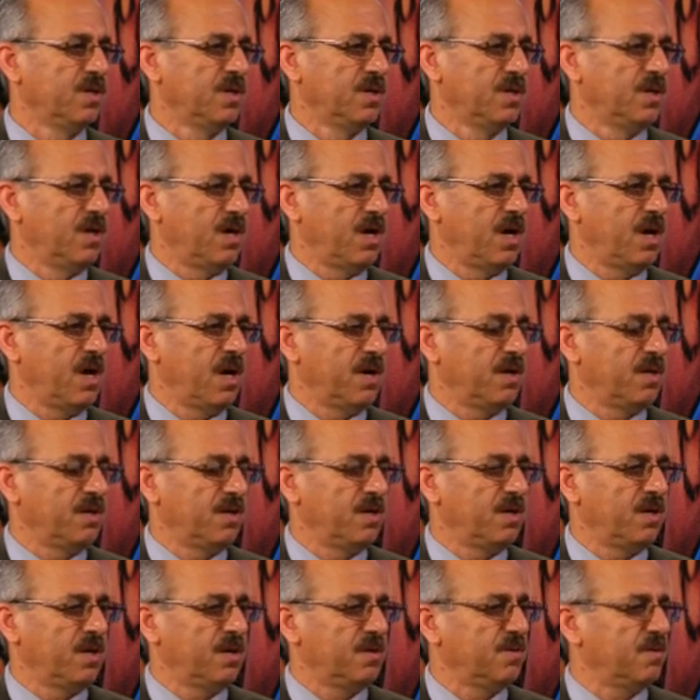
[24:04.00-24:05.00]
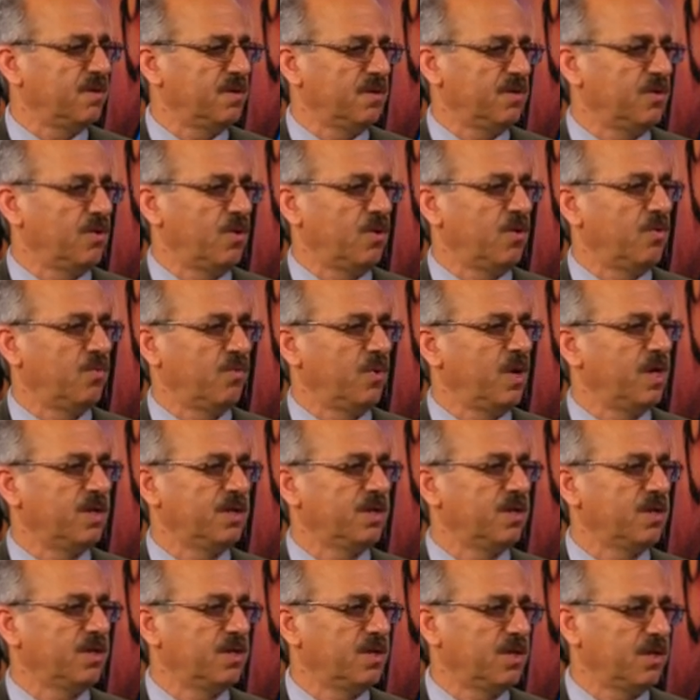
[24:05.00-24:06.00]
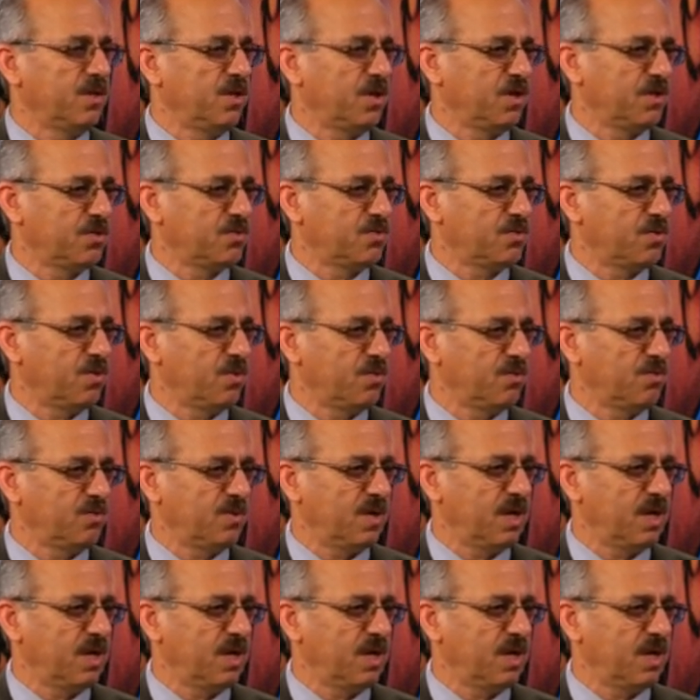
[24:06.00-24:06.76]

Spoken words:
and waiting in the death row.